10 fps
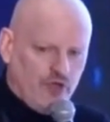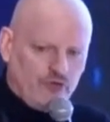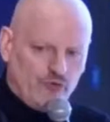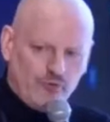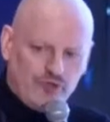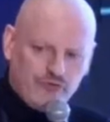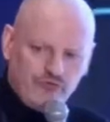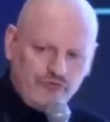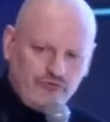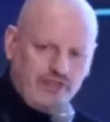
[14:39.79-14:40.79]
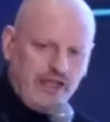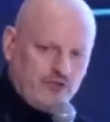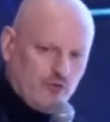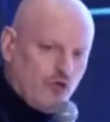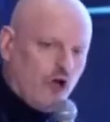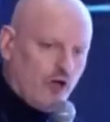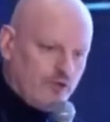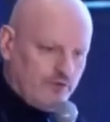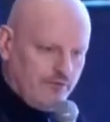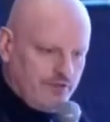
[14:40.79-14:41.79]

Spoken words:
to reduce the actual cost of a